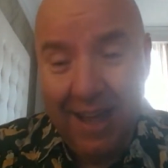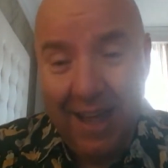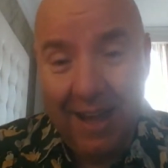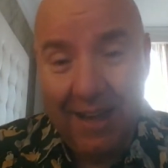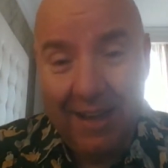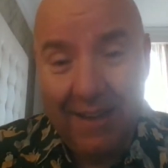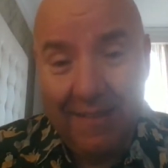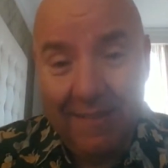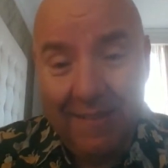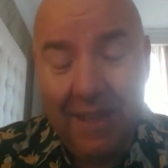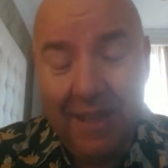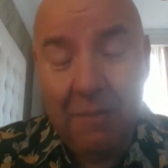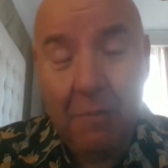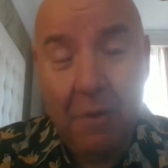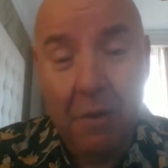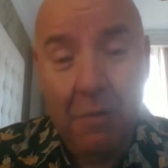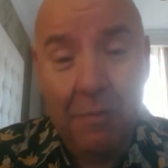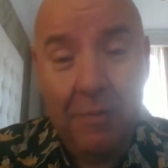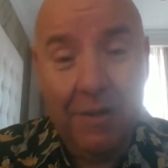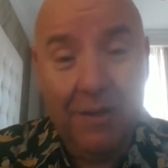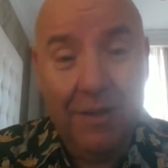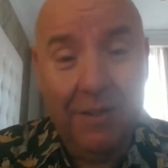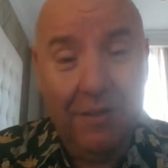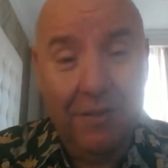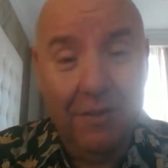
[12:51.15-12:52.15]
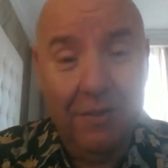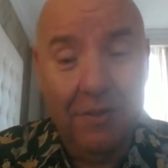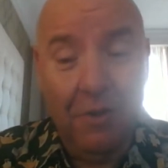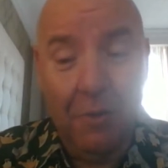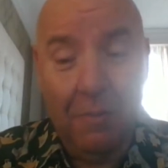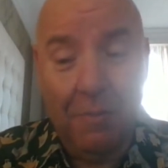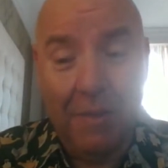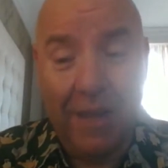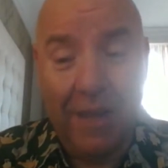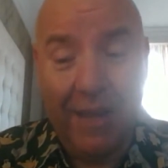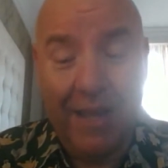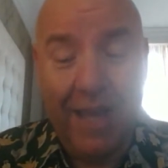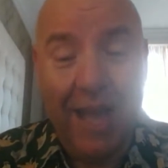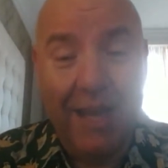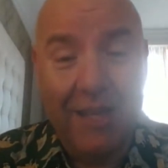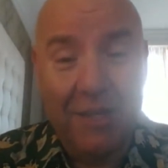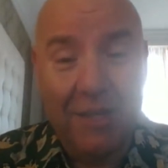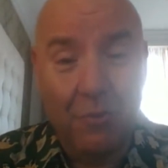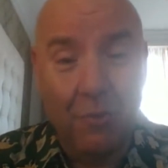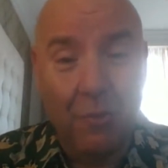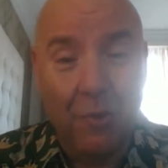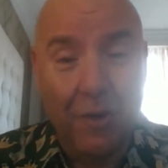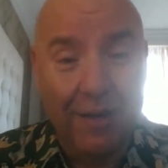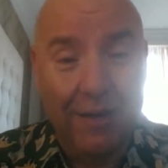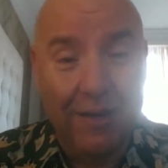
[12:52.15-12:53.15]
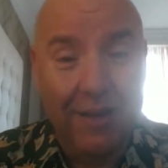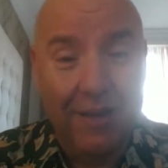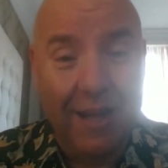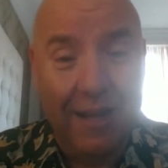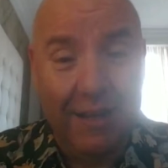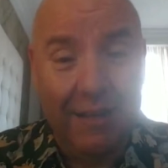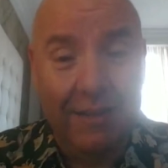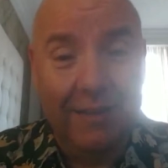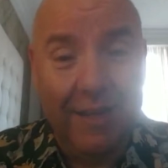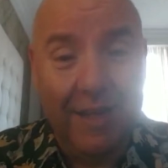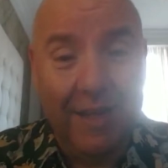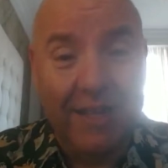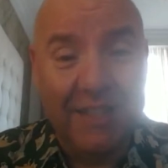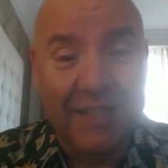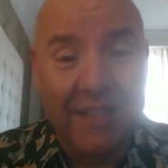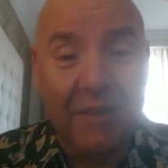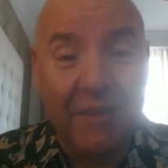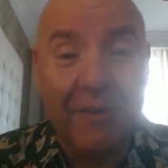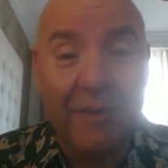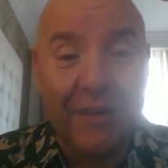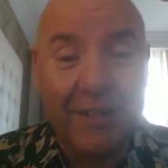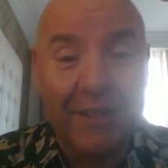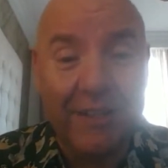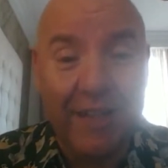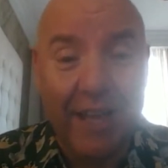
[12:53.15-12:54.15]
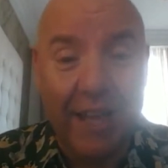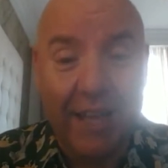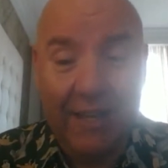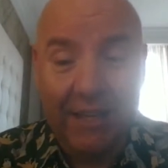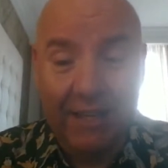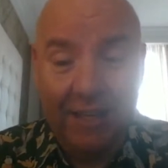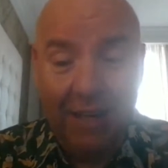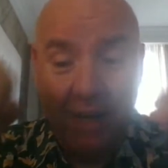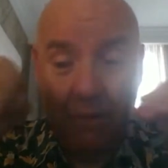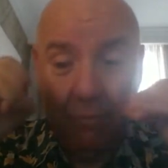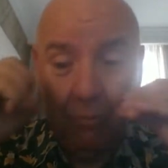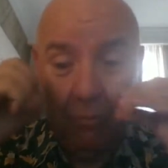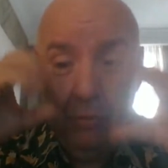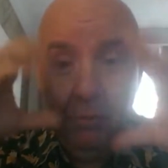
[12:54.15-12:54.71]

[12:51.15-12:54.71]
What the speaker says: And in that moment, my eyes went like every take, like